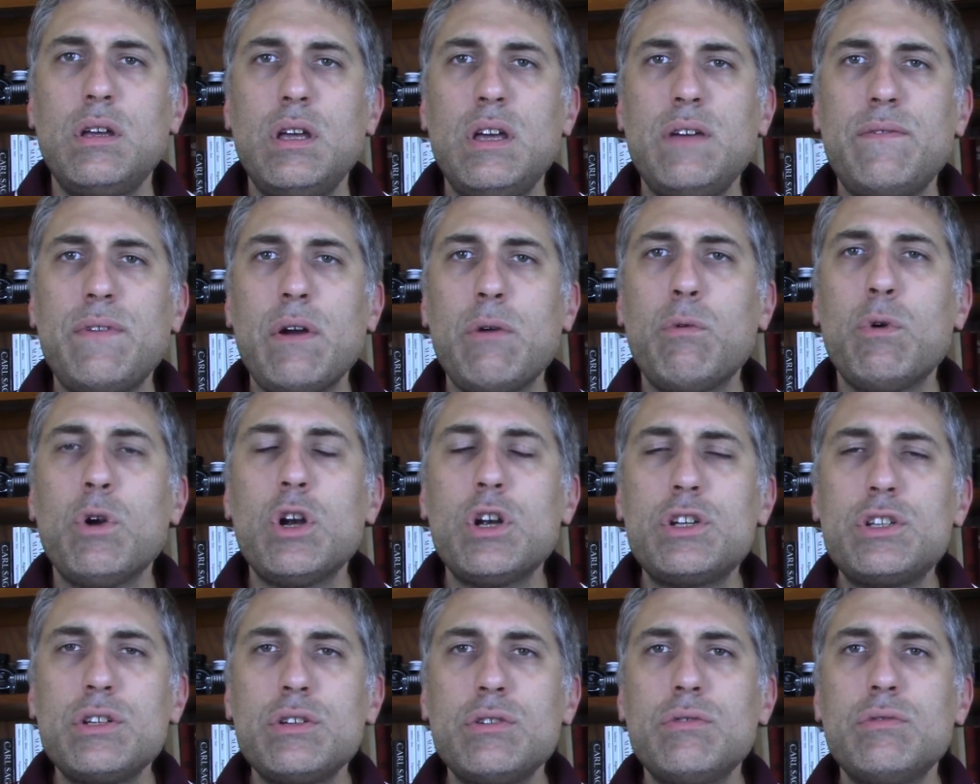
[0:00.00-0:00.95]
if I were
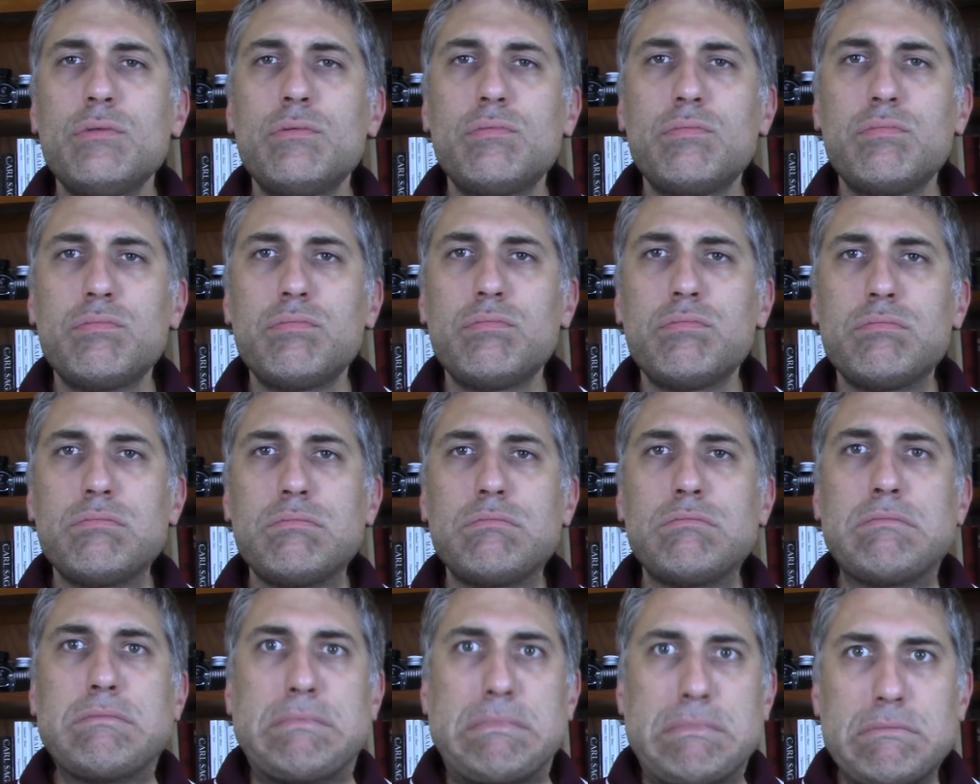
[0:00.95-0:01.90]
to
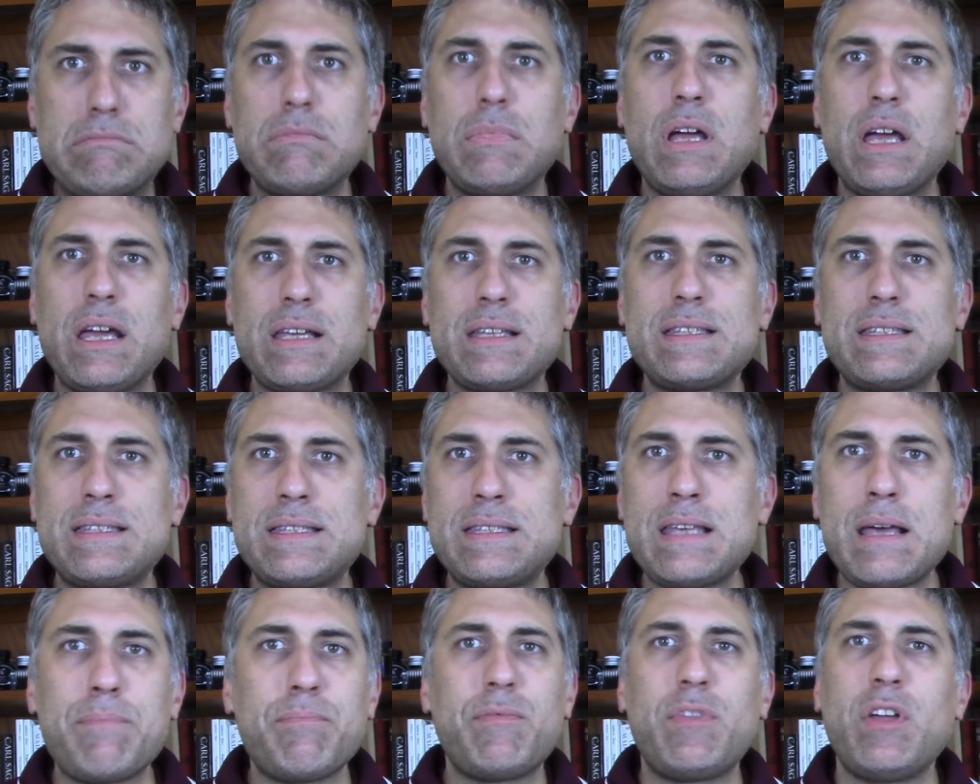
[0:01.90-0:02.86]

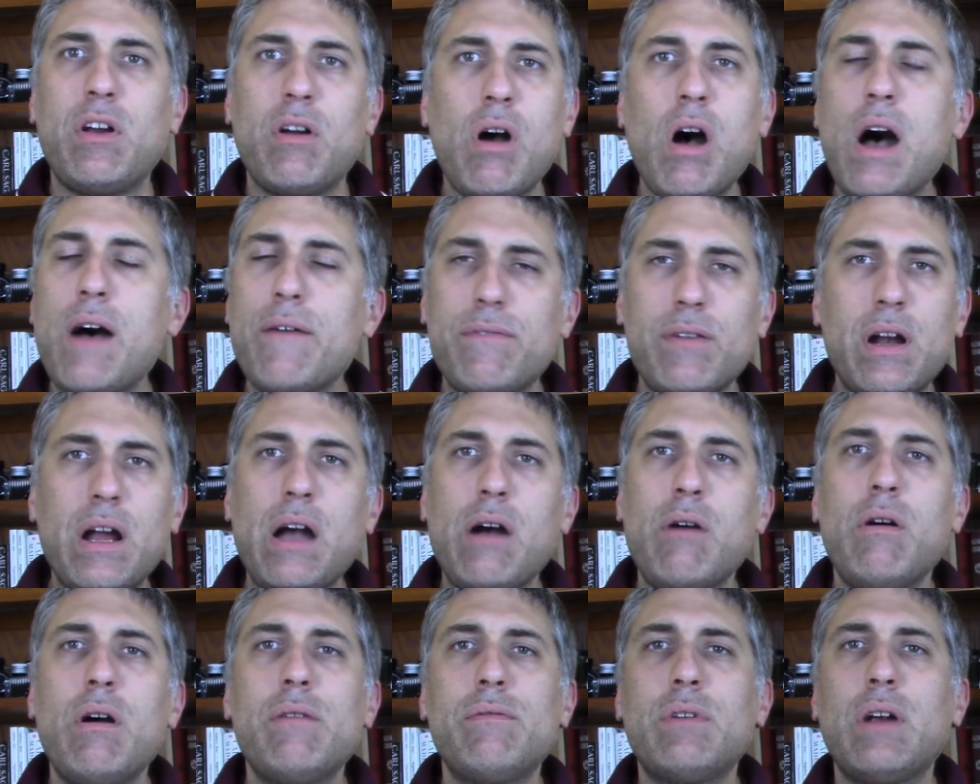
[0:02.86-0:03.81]
accept their offer,
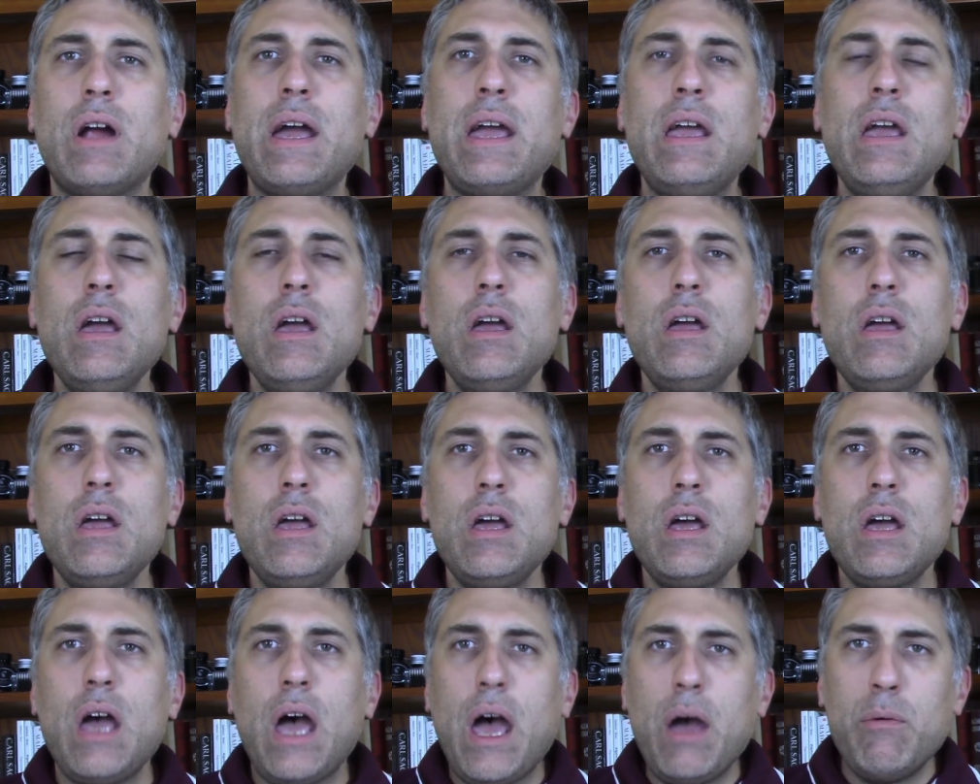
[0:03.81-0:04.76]
however, I
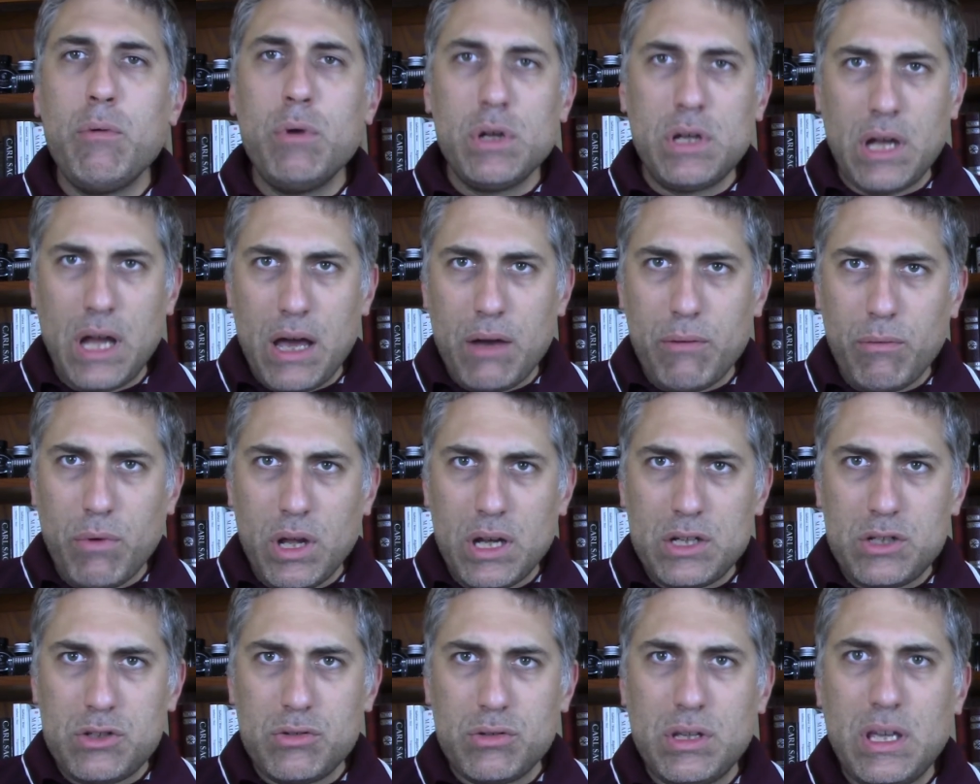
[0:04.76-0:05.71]
I would not
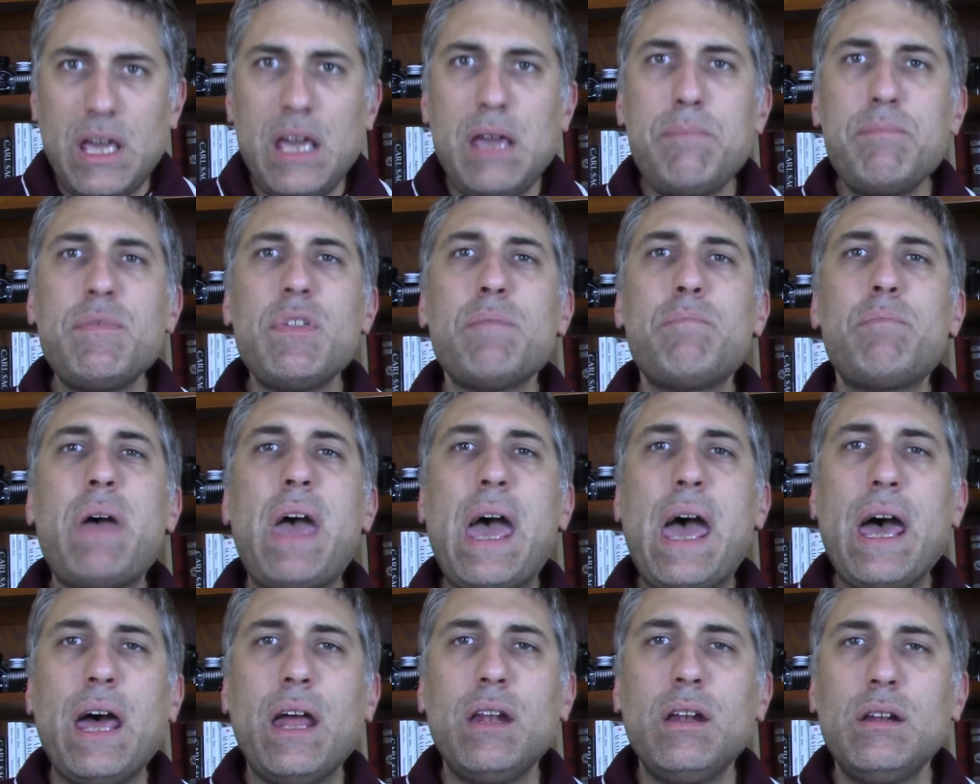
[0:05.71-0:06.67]
want to keep the
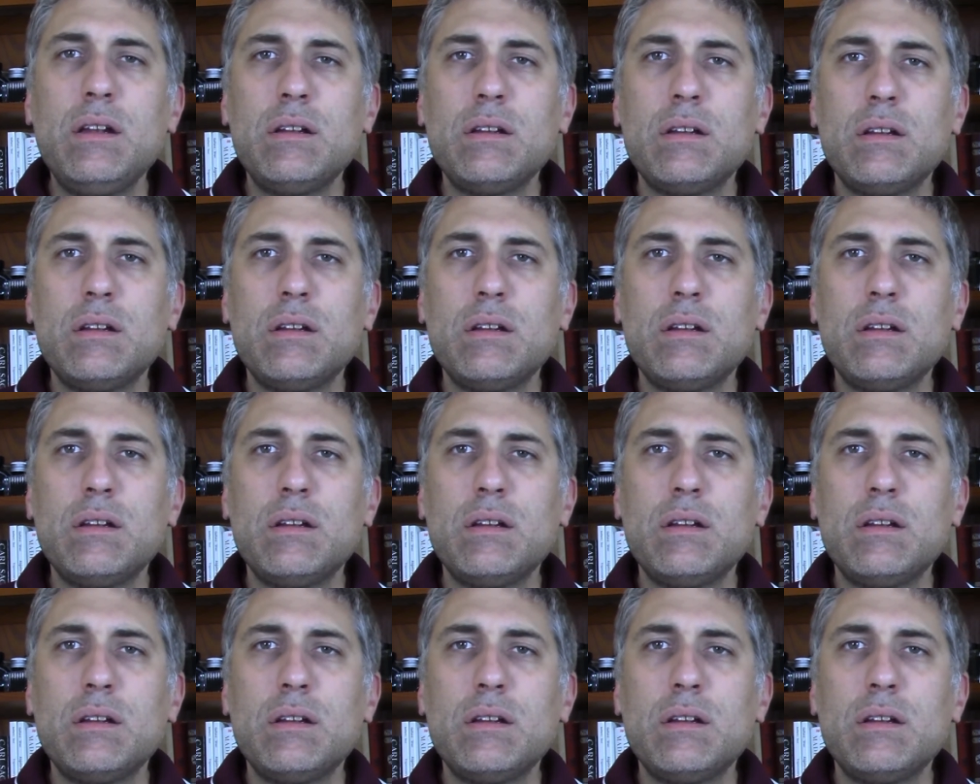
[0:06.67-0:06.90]
pen.